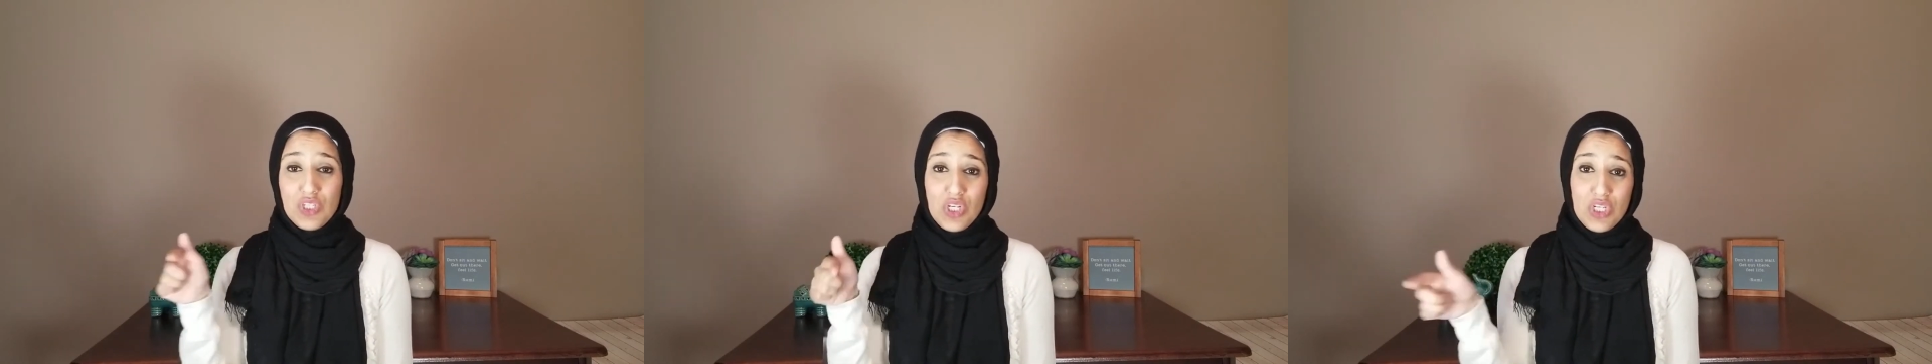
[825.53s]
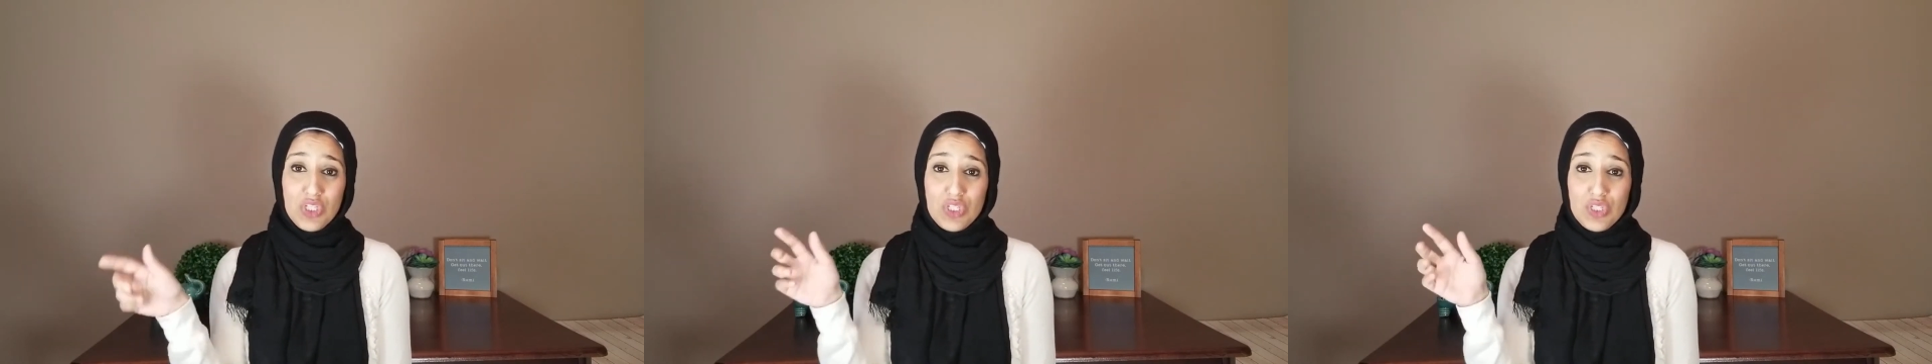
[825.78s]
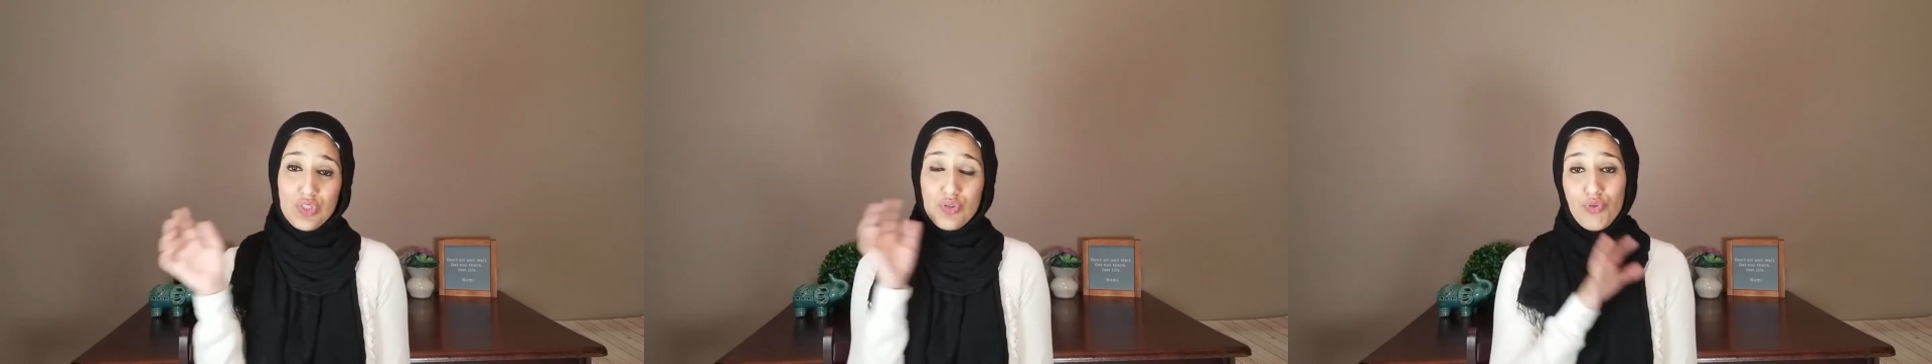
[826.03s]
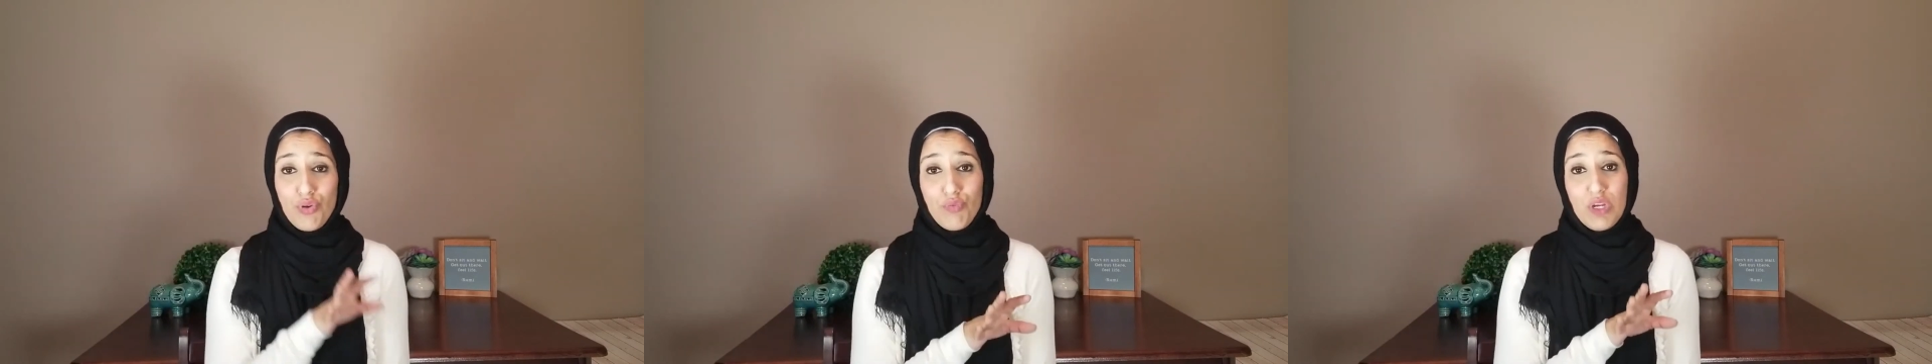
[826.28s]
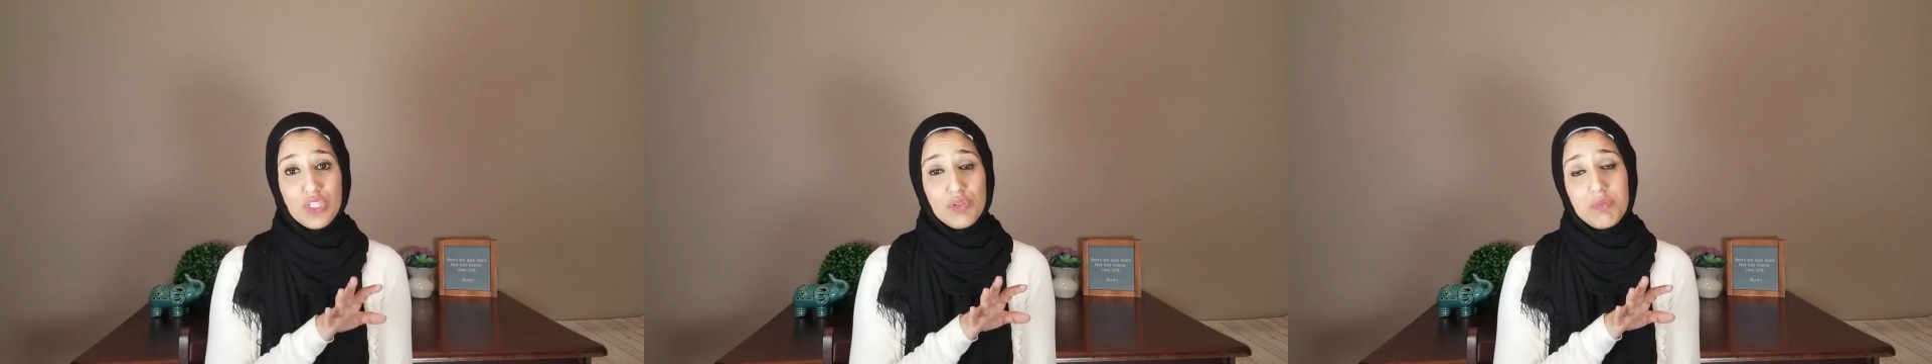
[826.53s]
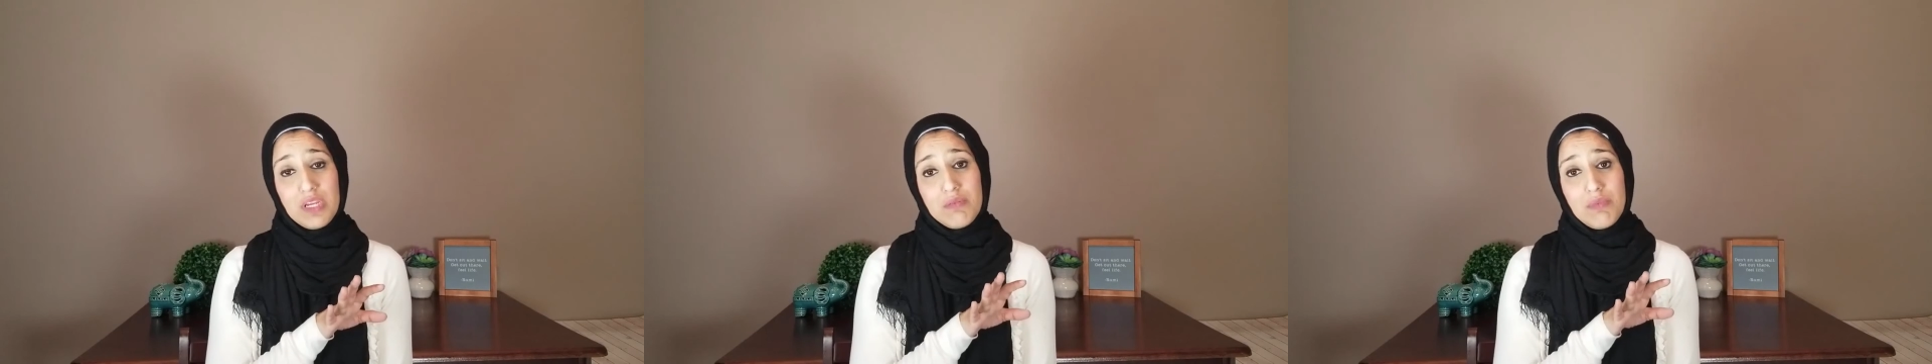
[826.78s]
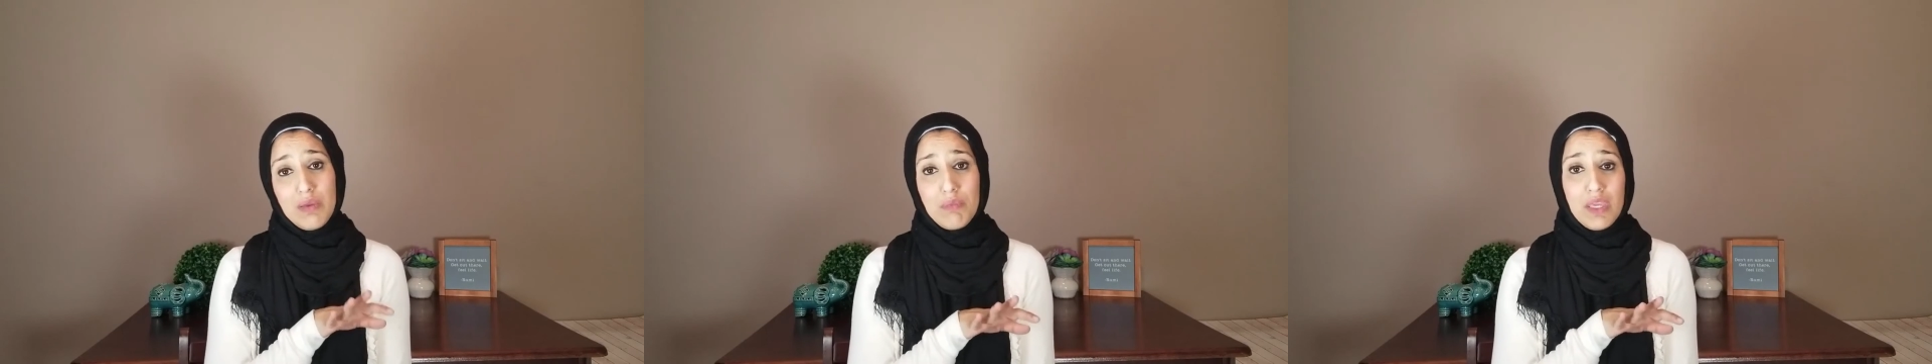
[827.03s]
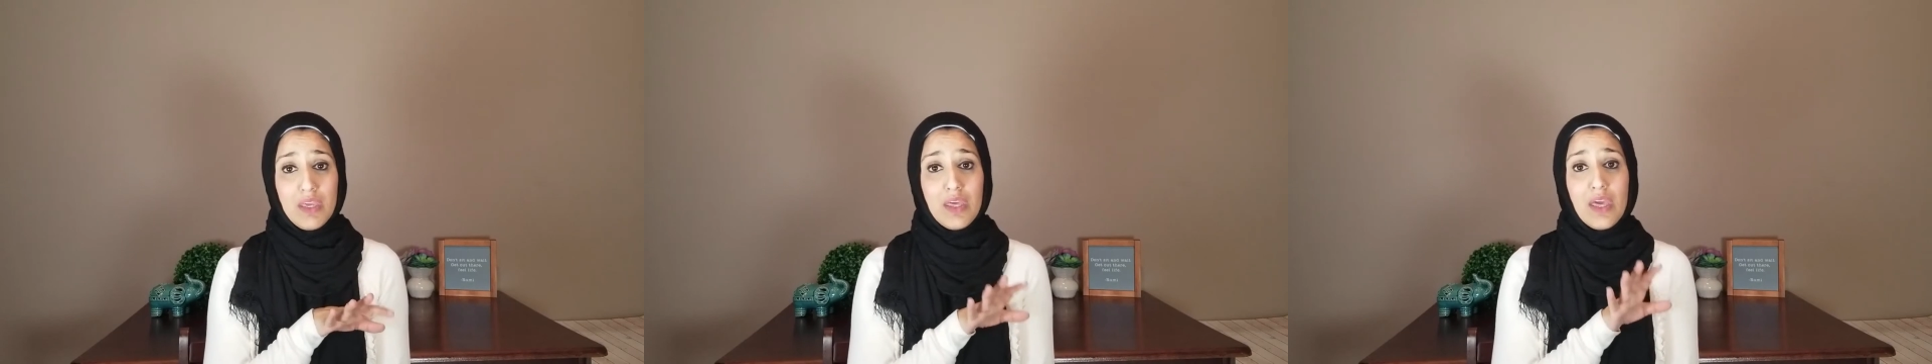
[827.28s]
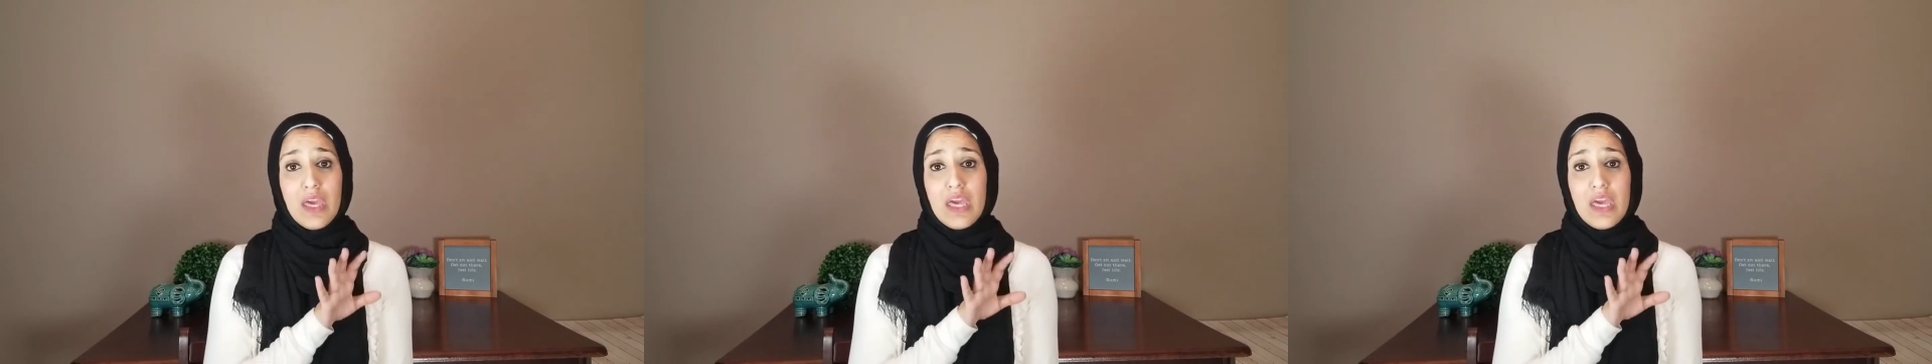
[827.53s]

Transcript: changes to their regimen, maybe